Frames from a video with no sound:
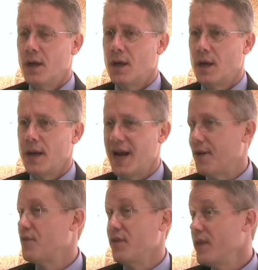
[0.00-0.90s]
and
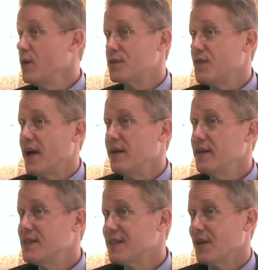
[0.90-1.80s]
after everything was
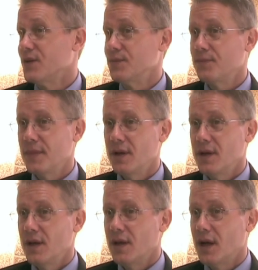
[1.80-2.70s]
finally settled,
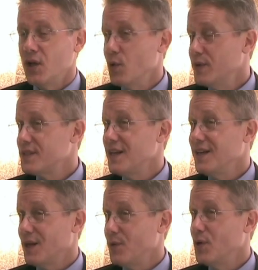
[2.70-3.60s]
a
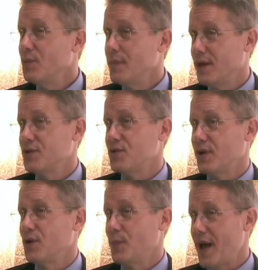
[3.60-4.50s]
UNCW
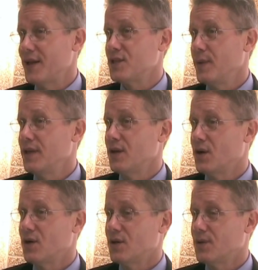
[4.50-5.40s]
administrator passed me in the
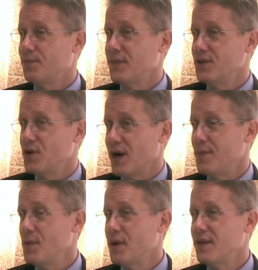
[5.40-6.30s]
hall, and she
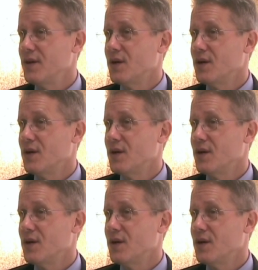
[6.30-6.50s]
grabbed me by the